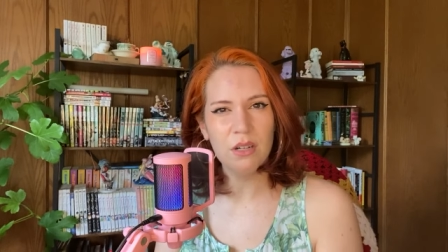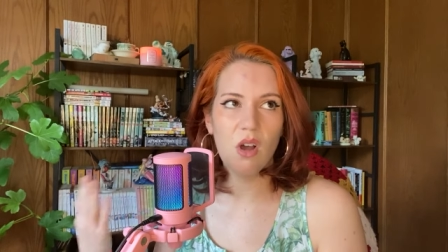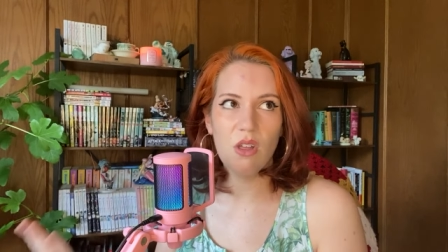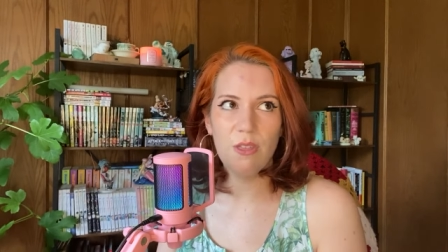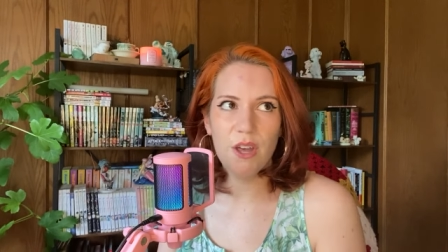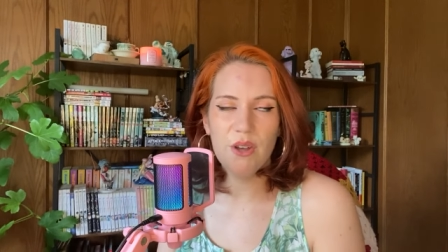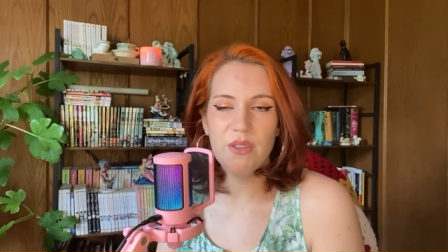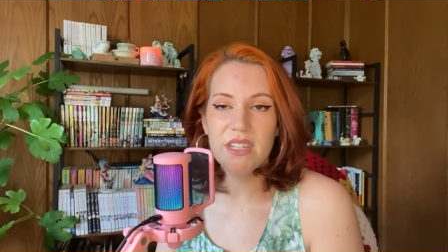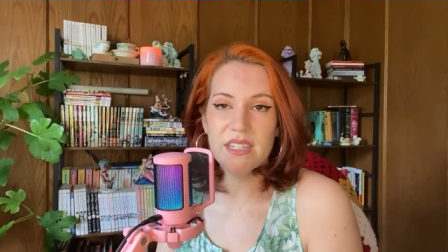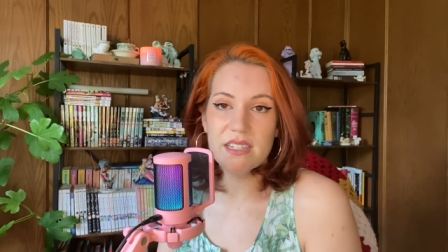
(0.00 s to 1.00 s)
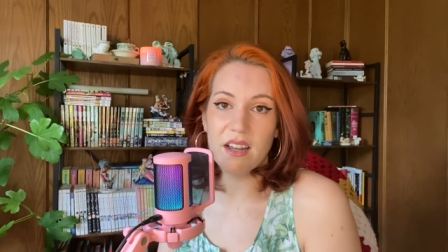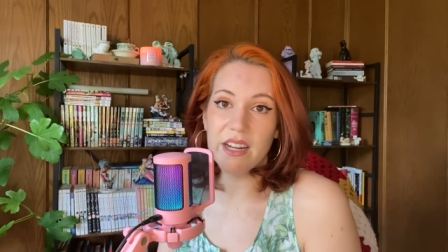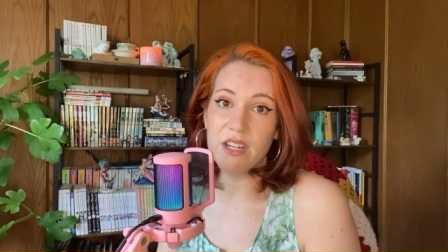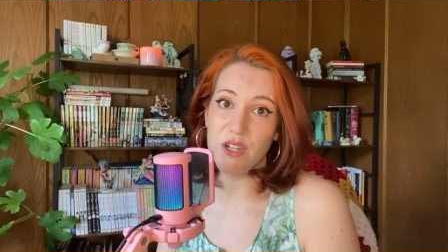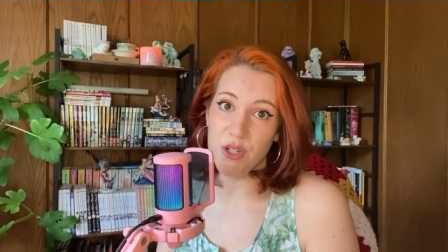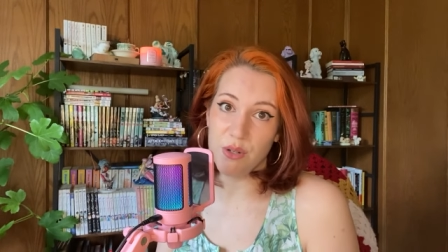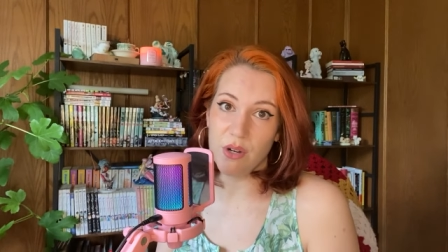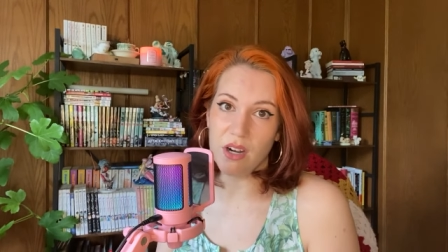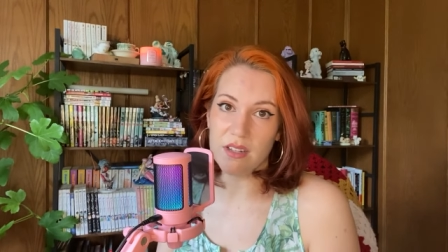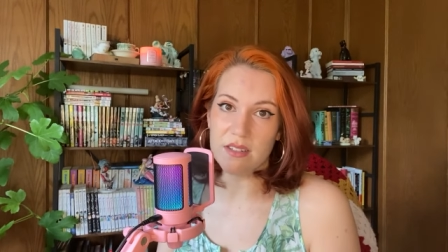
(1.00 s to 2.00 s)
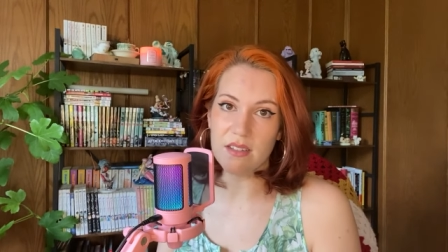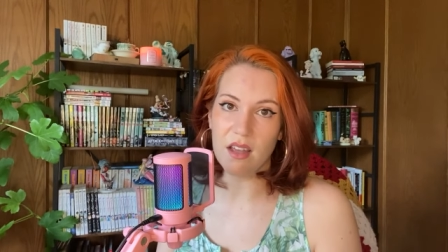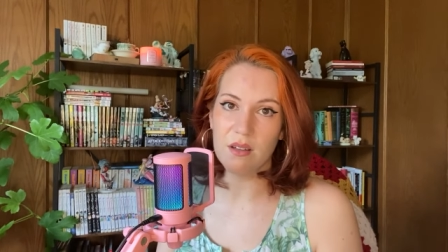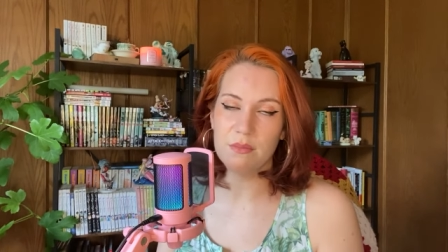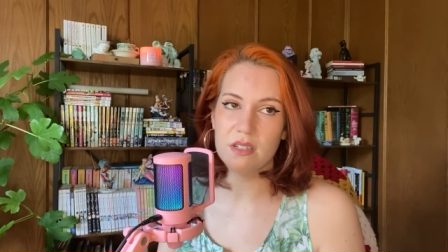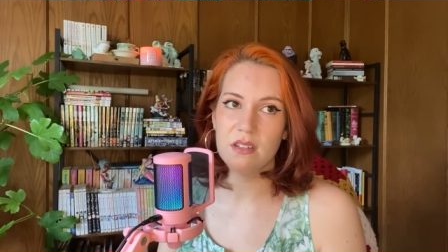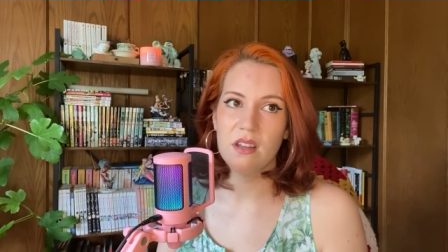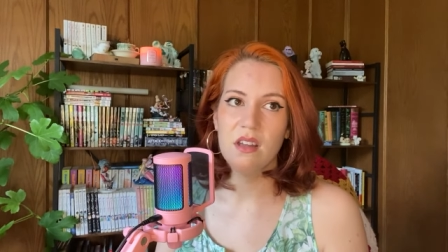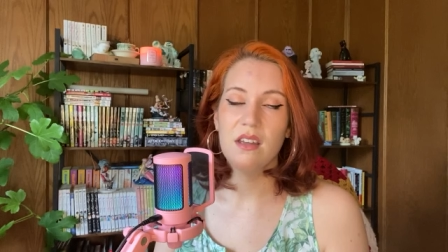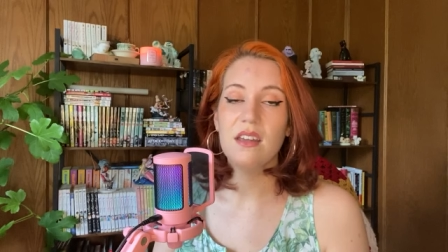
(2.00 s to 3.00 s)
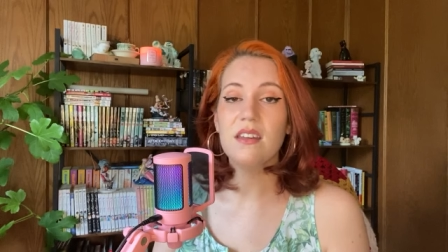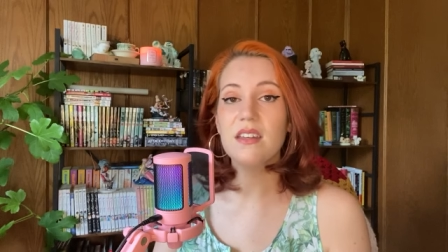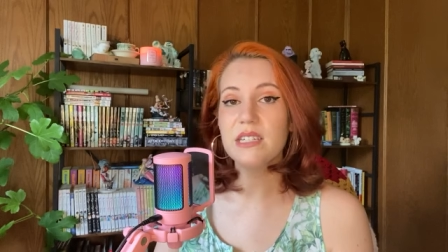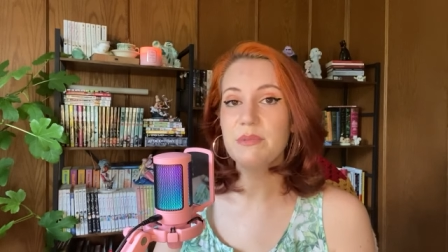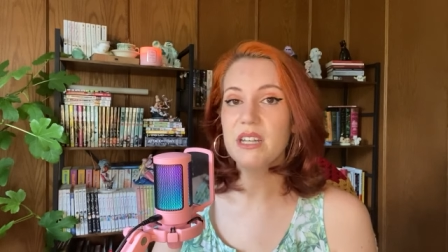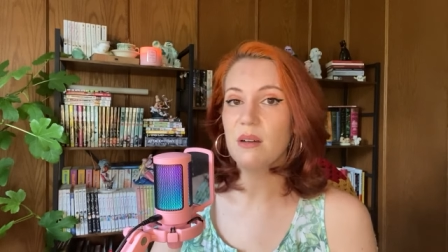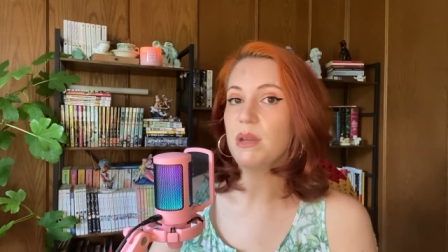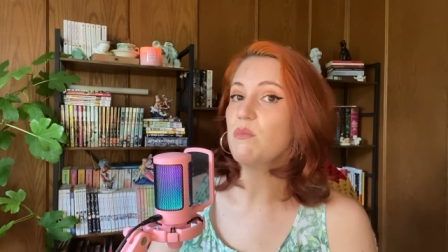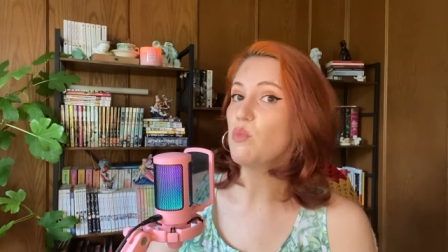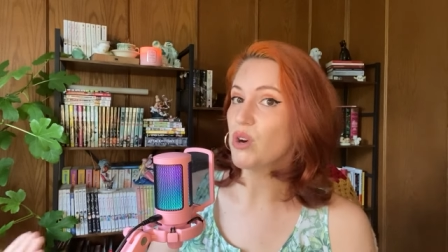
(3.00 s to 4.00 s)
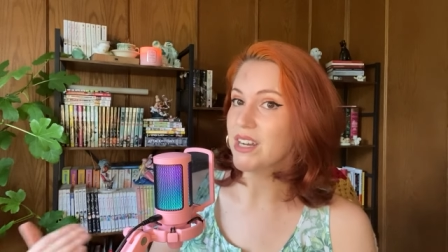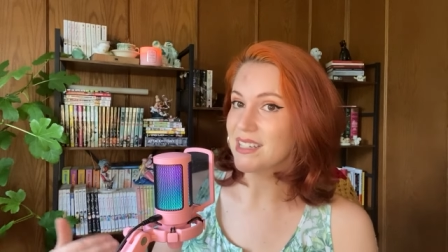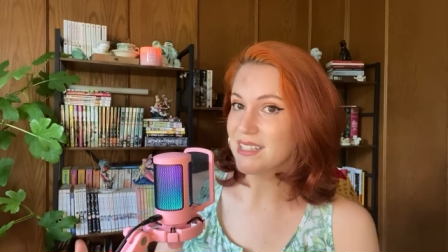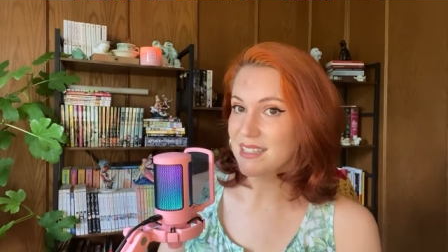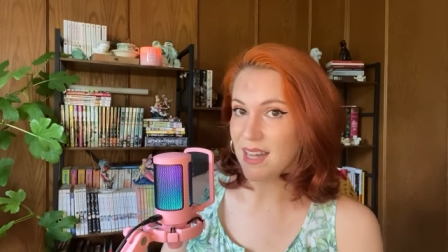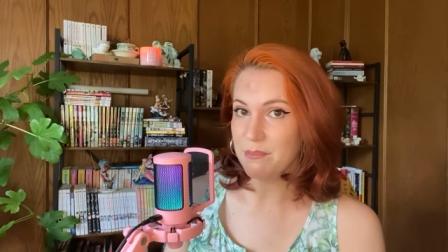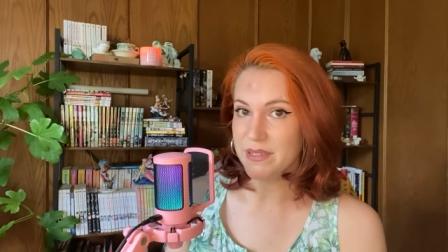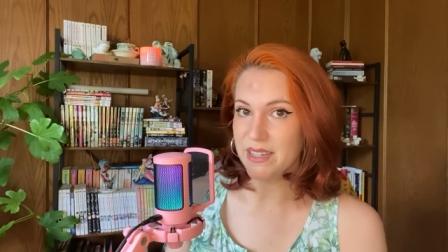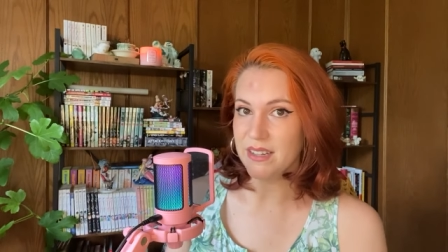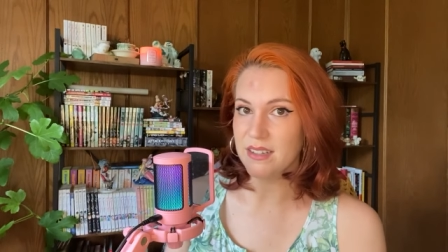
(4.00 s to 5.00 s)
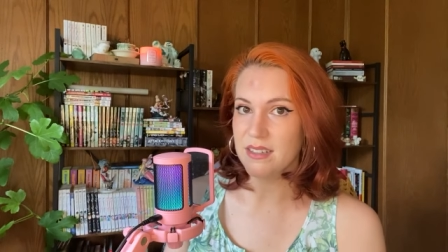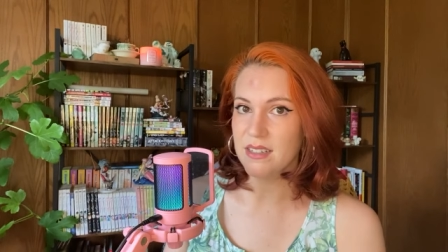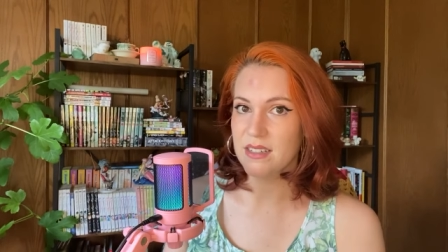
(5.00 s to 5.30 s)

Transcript: Although this is not a new concept, it is becoming more accepted